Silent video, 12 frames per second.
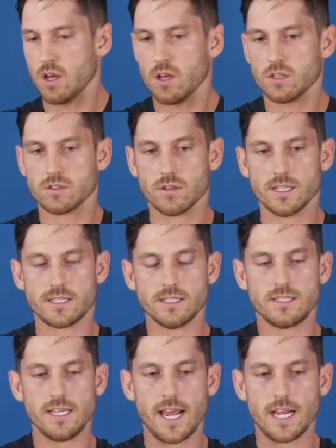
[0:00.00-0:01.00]
So this
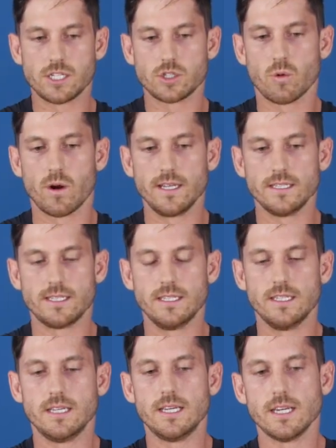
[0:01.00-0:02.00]
is the
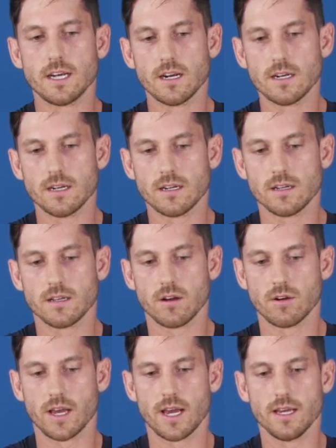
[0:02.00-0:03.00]
H20T here,
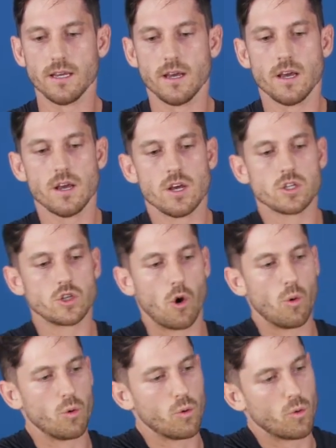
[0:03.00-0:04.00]
okay?
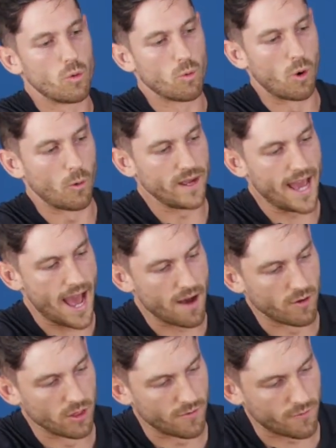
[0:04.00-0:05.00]
So what we
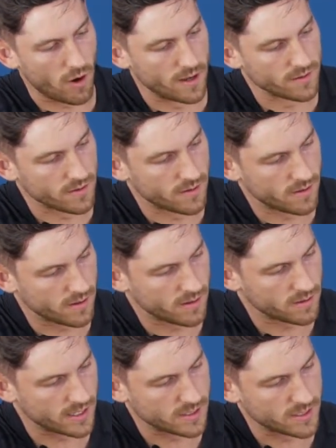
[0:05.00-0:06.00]
have on the front,
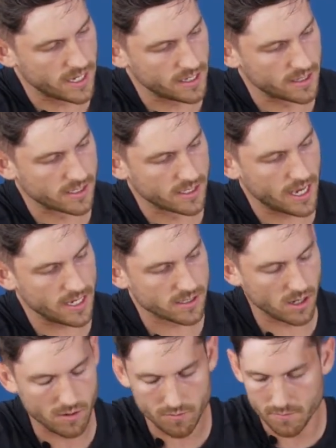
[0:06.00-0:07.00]
let's take this
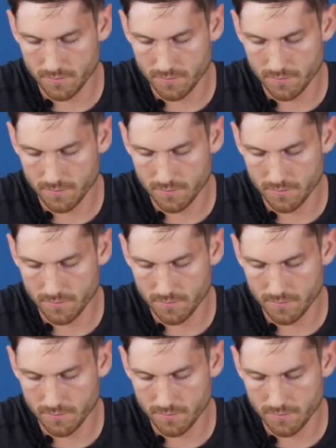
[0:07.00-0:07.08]
case off.